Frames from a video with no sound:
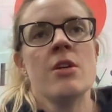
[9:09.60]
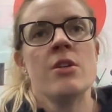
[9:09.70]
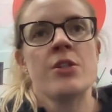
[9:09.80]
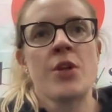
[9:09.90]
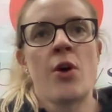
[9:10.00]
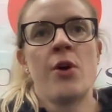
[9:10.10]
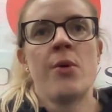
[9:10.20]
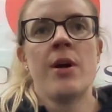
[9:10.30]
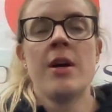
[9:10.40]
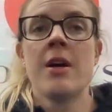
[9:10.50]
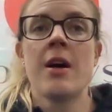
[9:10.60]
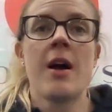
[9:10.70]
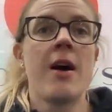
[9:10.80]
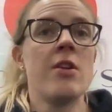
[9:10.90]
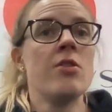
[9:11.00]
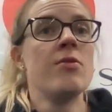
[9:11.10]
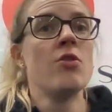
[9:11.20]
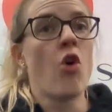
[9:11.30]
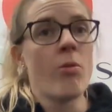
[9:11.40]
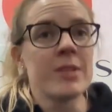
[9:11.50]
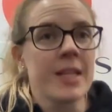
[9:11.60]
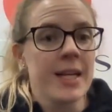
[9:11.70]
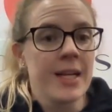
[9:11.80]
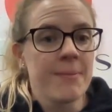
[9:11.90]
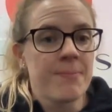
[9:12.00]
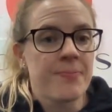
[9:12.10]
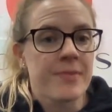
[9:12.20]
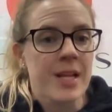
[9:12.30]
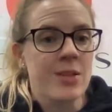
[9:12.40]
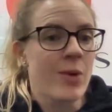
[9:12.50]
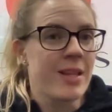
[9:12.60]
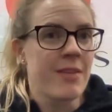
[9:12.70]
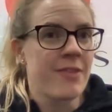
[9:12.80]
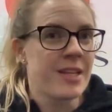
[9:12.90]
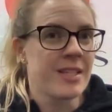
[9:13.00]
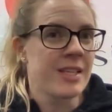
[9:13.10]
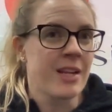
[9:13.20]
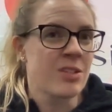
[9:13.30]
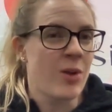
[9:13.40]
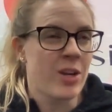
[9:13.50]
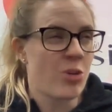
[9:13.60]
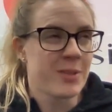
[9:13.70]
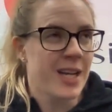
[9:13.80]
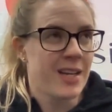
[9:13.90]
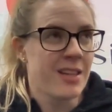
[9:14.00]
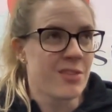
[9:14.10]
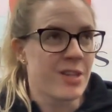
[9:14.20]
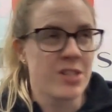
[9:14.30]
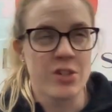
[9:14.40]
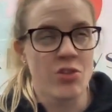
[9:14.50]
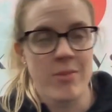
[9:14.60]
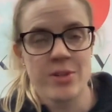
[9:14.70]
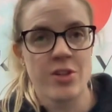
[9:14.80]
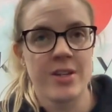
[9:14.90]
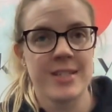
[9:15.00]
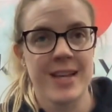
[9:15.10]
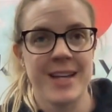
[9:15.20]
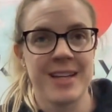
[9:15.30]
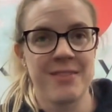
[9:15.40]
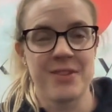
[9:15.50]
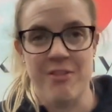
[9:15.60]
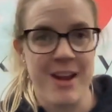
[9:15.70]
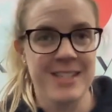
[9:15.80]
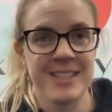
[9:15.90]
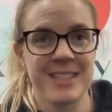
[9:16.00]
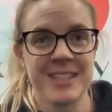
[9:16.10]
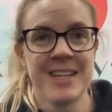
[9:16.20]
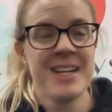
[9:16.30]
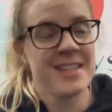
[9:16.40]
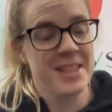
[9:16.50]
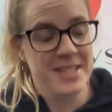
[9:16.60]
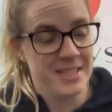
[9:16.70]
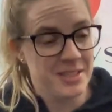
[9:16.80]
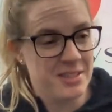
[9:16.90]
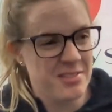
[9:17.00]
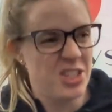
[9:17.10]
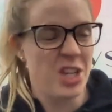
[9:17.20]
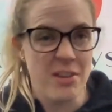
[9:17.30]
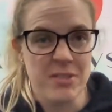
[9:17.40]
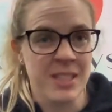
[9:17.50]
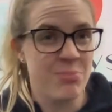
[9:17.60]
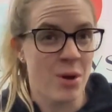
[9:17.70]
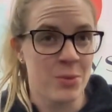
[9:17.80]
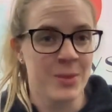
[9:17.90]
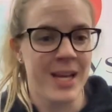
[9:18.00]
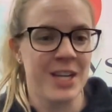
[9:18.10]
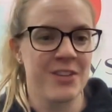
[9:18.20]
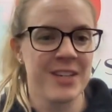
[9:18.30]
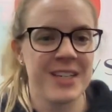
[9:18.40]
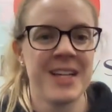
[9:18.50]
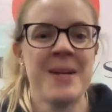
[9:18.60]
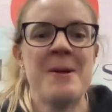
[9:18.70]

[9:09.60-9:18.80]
So normally, and the way they figure this out is quite complicated in the research, so I'm just going to take it for granted that this is generally probably accurate.